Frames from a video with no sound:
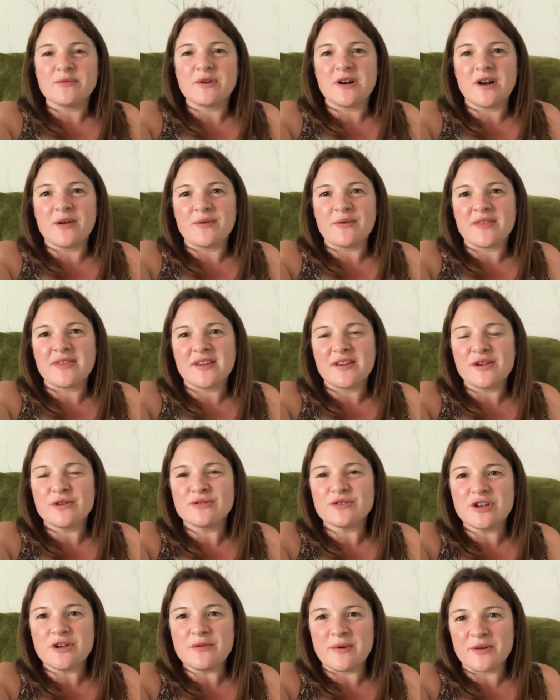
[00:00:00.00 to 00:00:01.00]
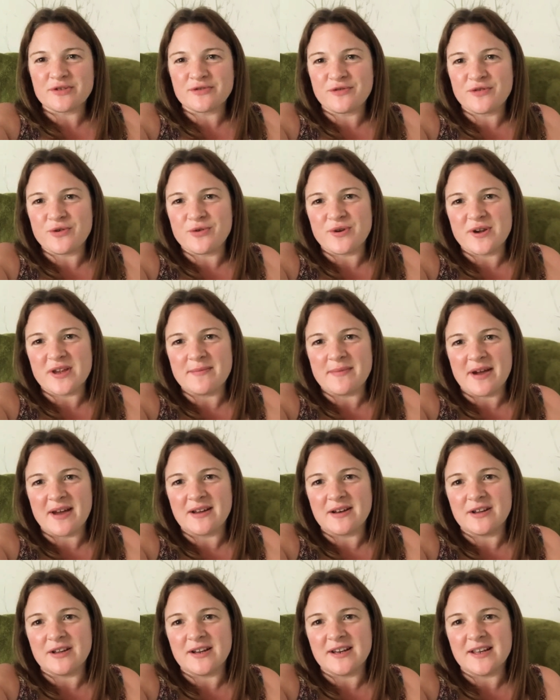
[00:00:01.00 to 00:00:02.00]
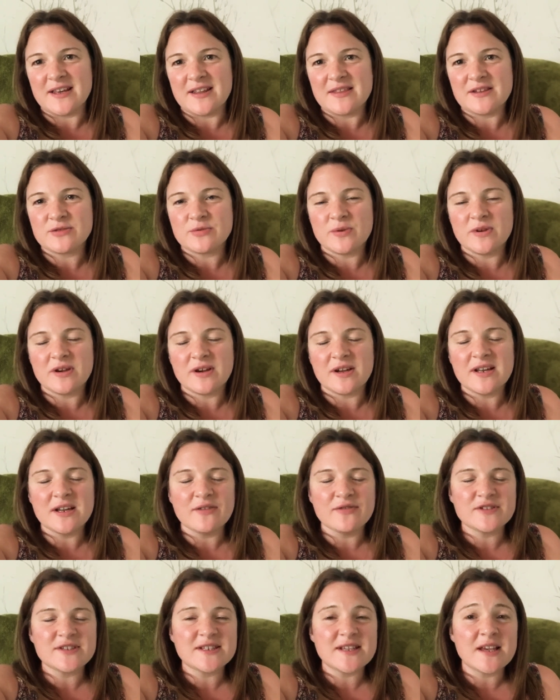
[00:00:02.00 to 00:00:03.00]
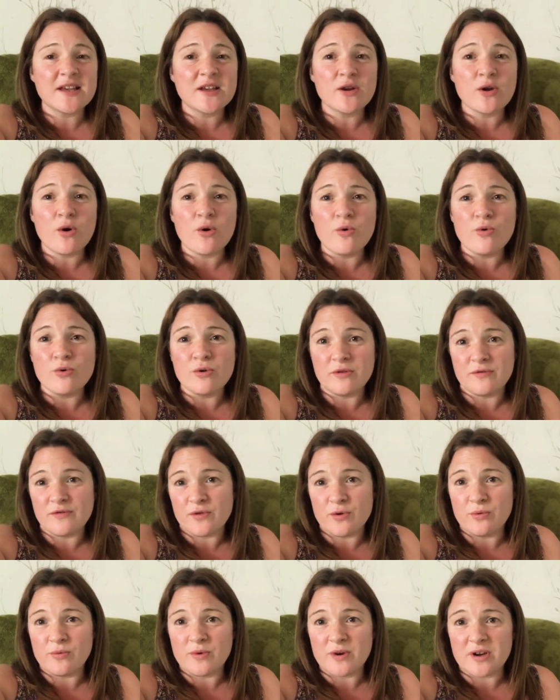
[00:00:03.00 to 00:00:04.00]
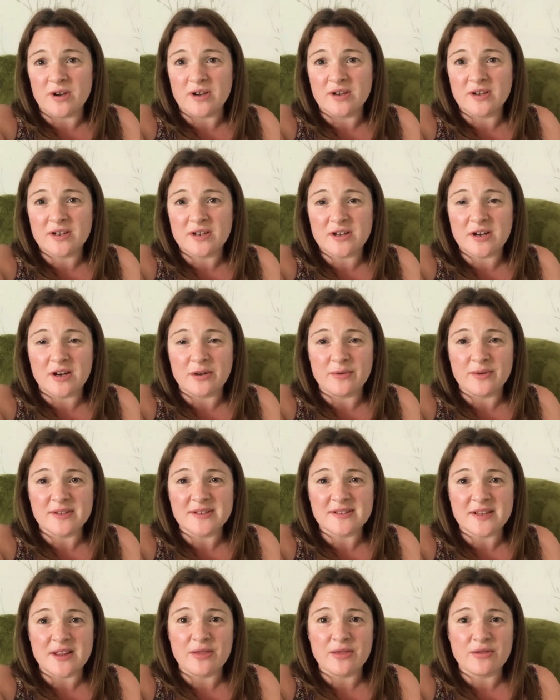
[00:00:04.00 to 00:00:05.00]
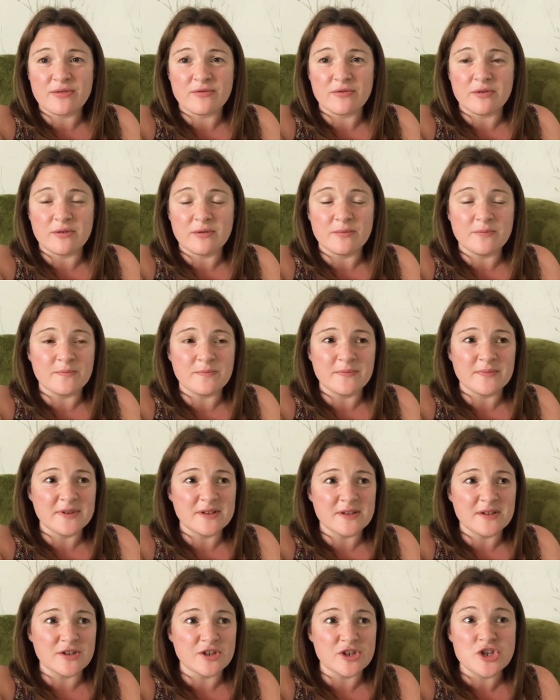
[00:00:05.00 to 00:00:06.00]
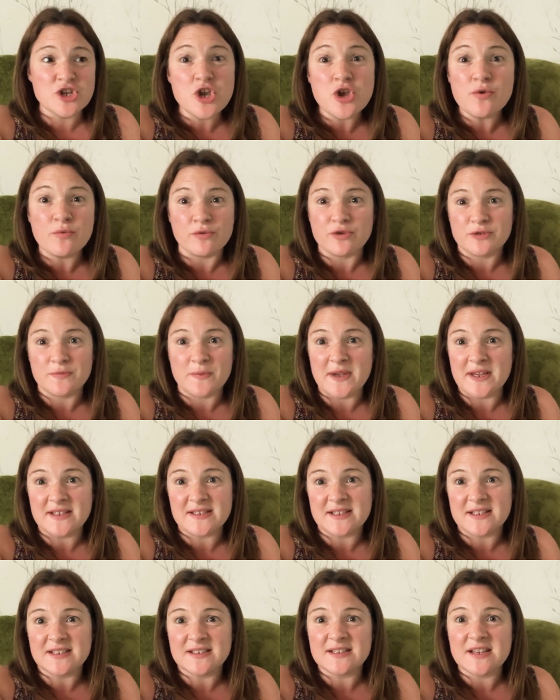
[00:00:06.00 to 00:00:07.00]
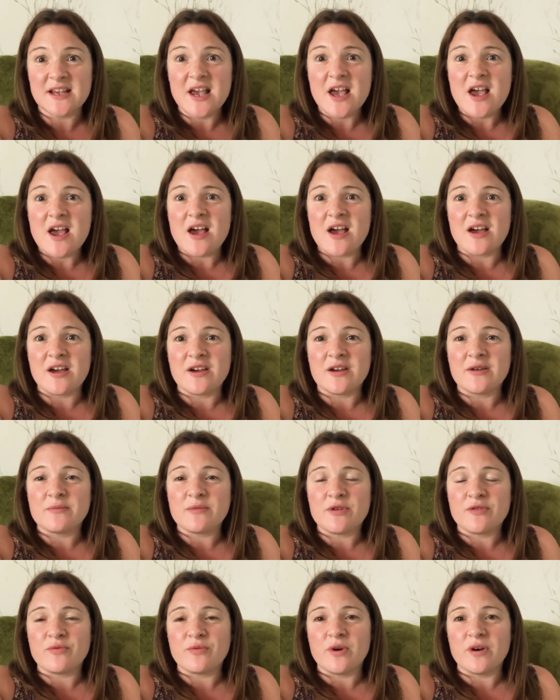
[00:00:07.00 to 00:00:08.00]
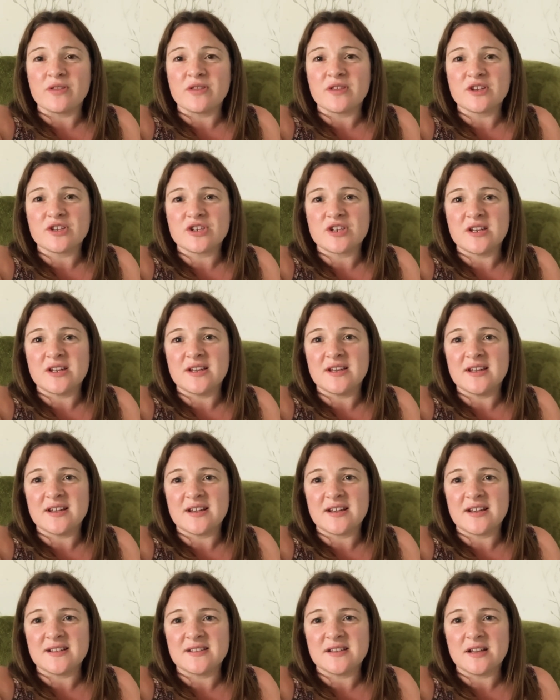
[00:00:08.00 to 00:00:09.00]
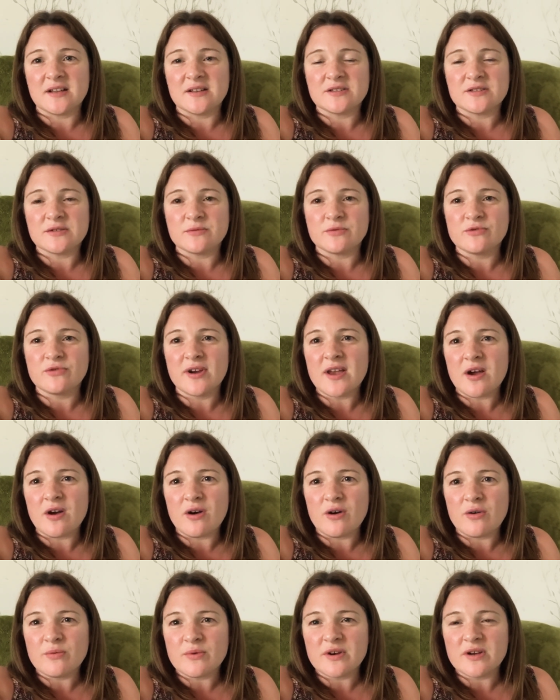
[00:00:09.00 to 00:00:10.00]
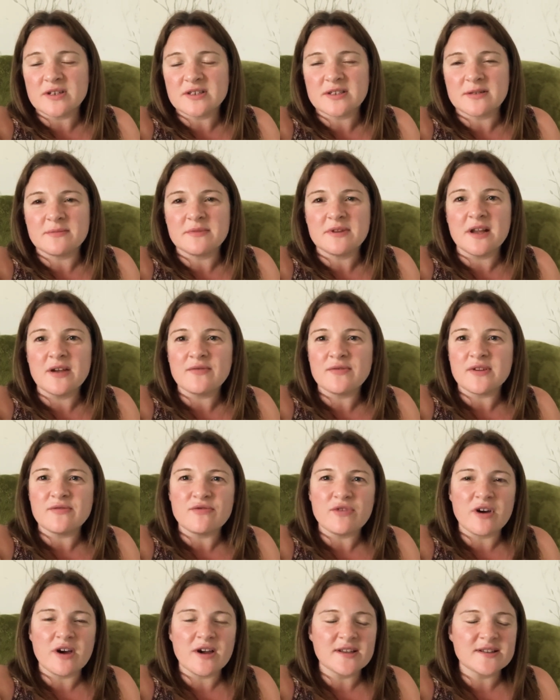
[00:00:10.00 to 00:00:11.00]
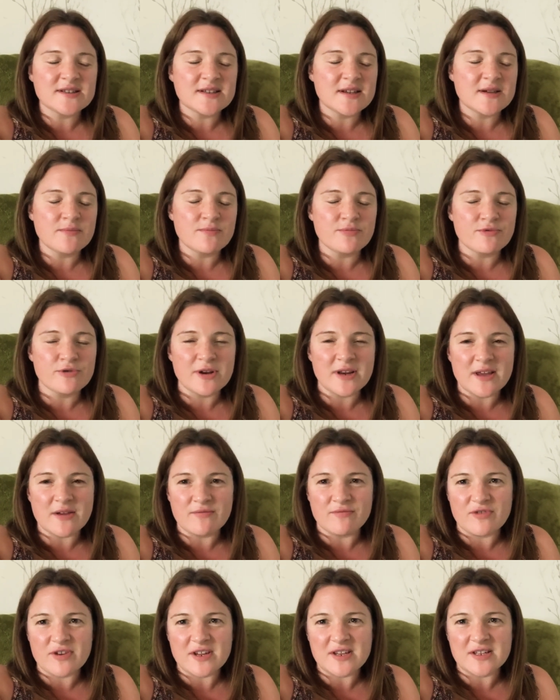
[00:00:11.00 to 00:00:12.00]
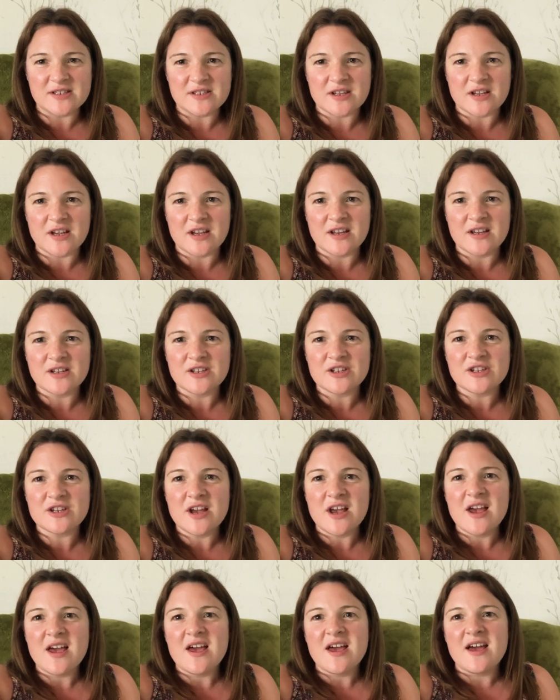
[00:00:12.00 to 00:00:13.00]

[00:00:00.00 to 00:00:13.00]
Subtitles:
Chloe, thank you so much for your email earlier this week. I loved seeing all of your work. Chloe sent through numerous pieces of work that she had done. Some great artwork, some lovely writing, brilliant research.